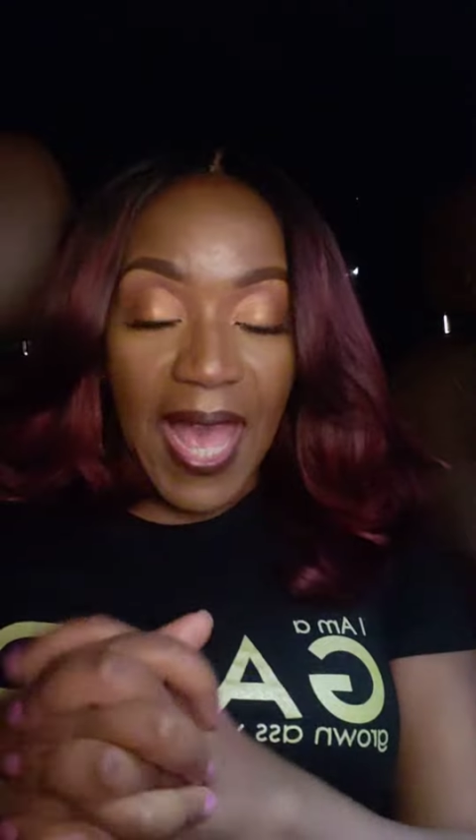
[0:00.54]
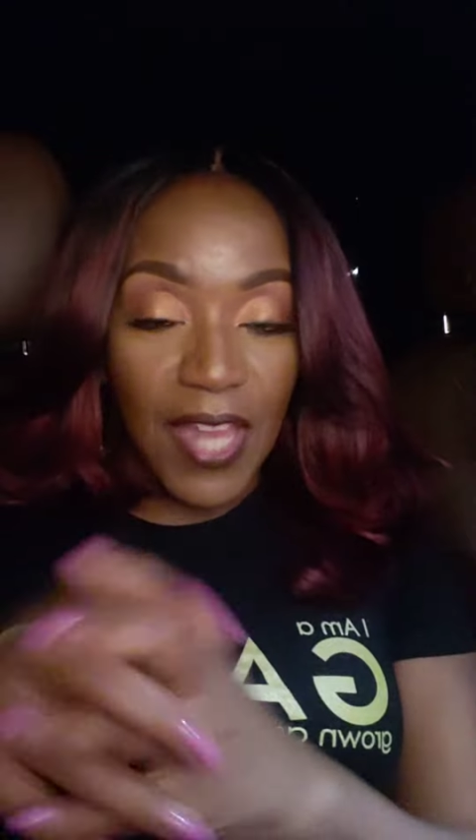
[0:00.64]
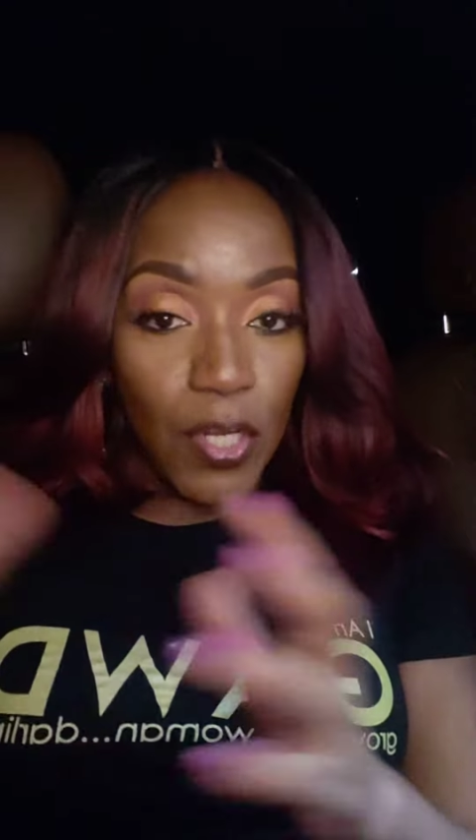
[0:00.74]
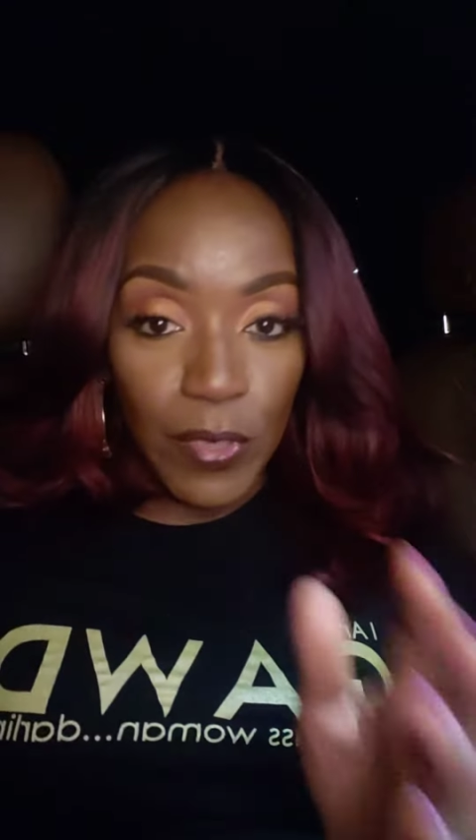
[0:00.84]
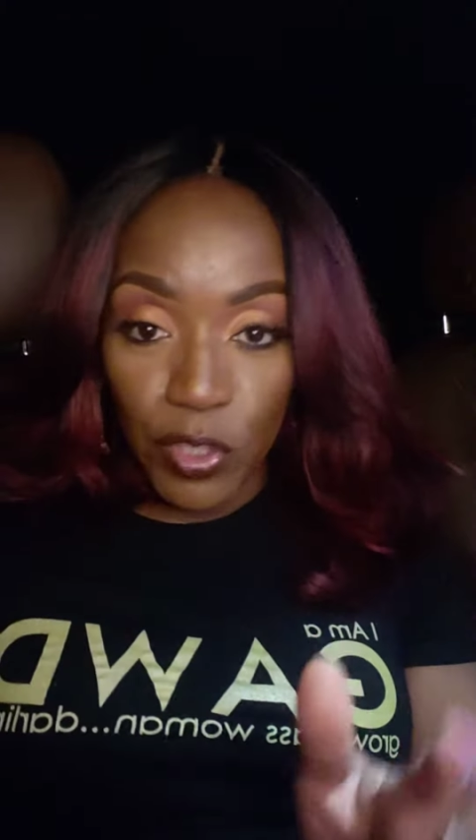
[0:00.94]

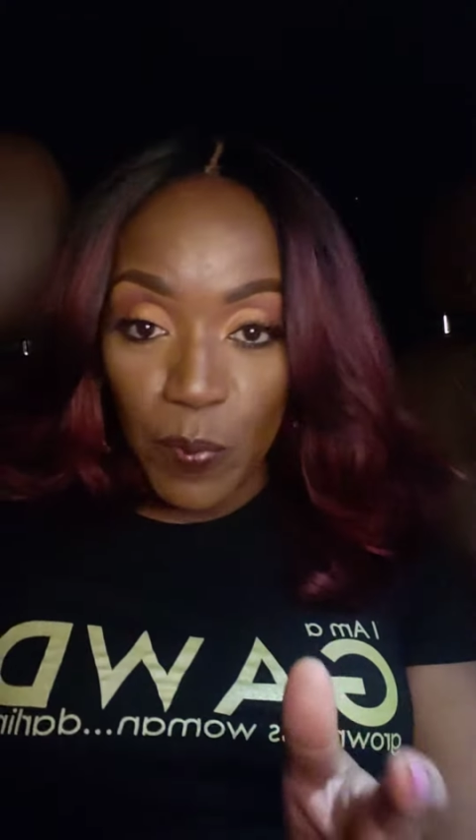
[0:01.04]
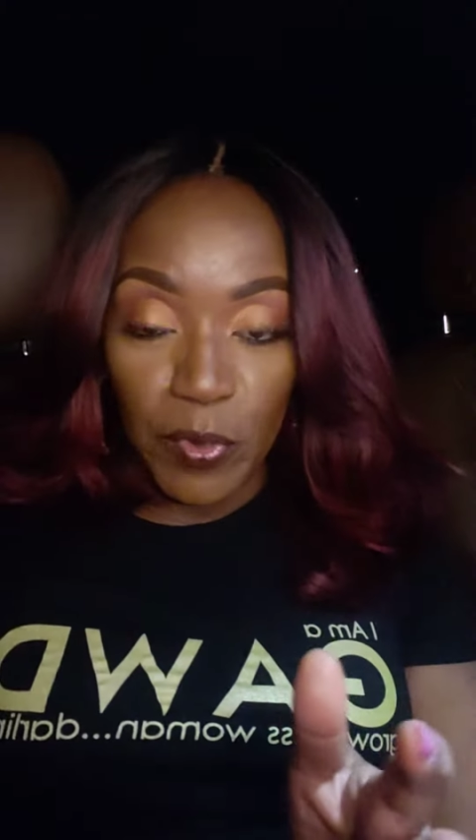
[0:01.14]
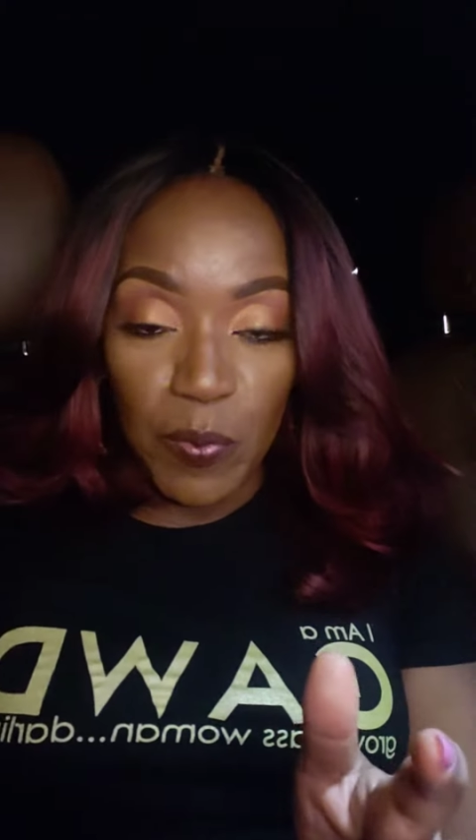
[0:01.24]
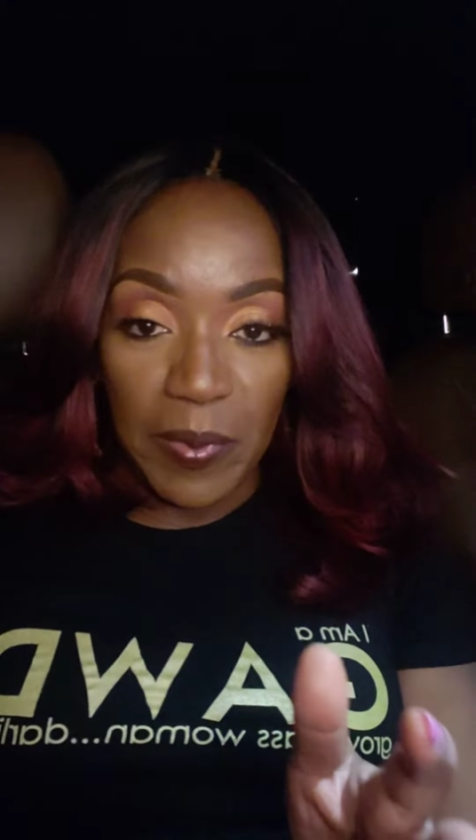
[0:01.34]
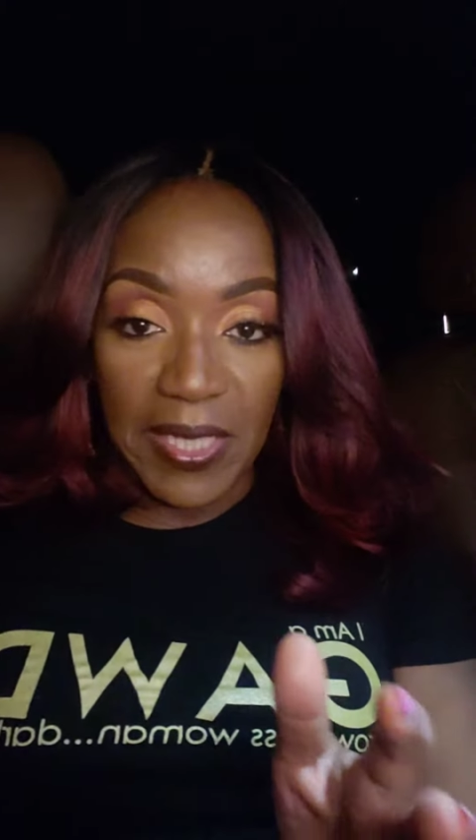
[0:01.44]
I know it's super
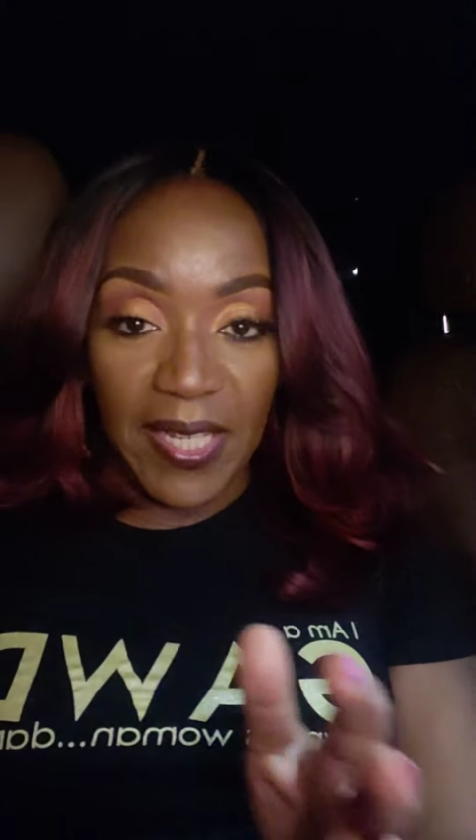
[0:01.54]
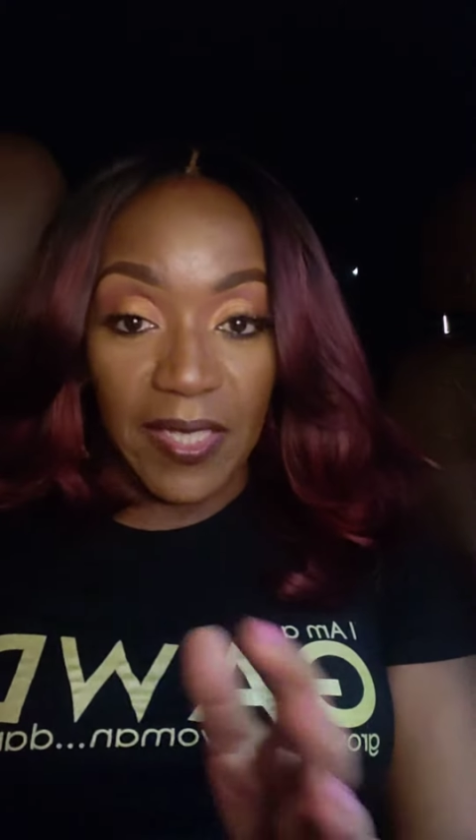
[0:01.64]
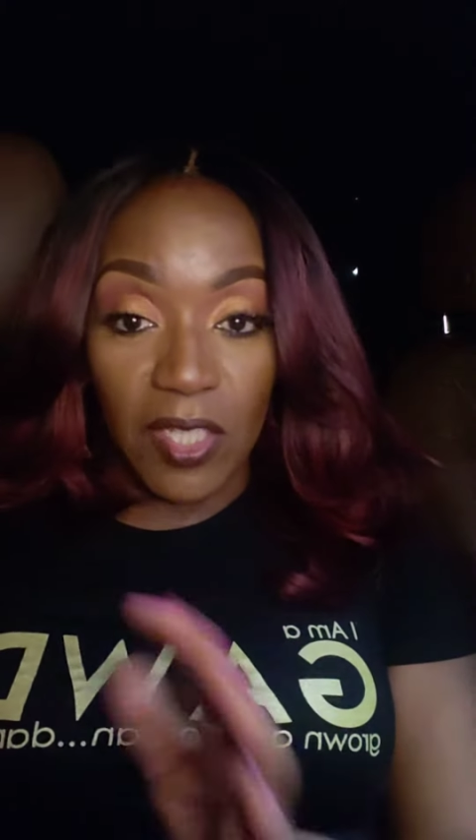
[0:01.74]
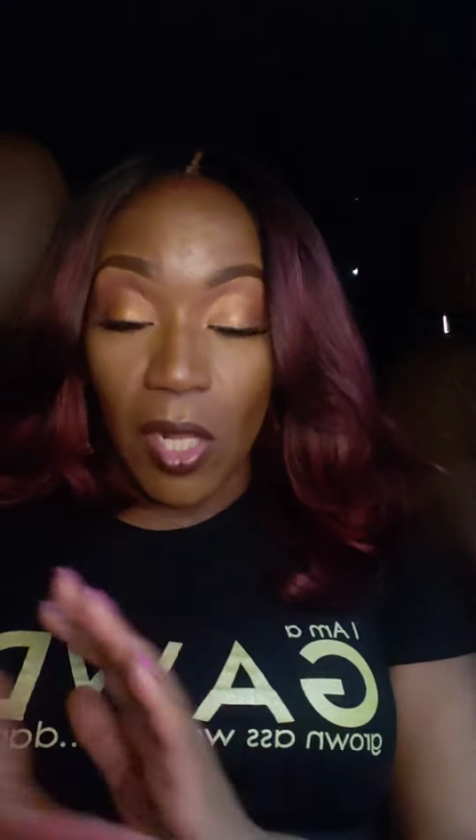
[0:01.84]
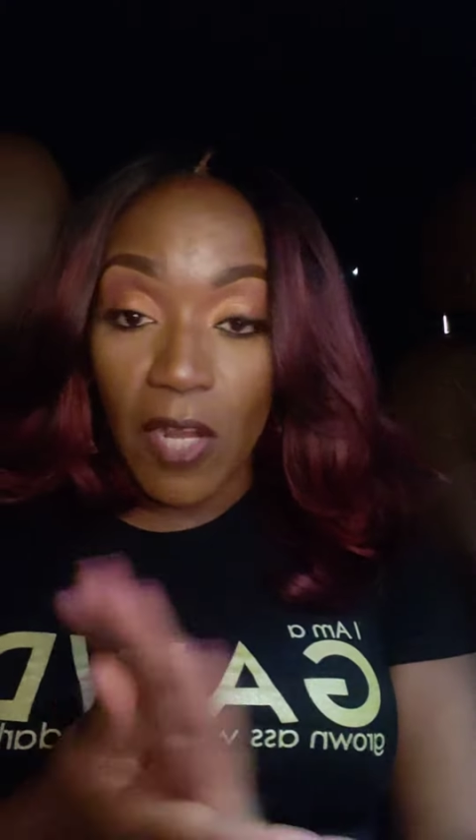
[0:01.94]
duper late.
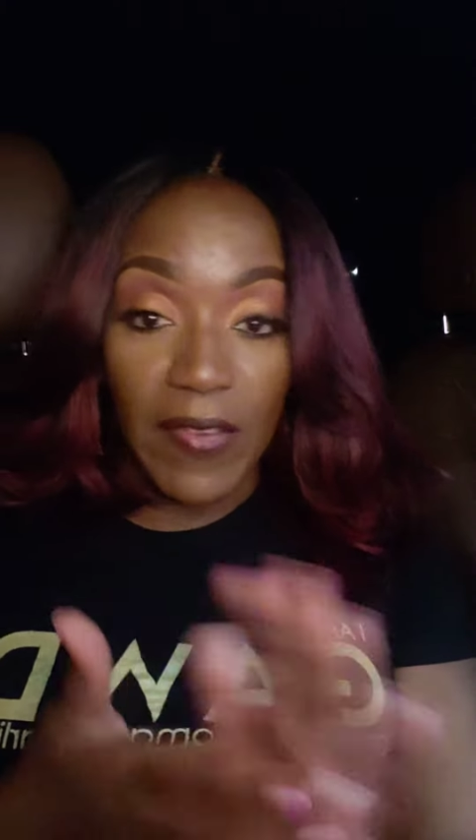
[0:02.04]
Y'all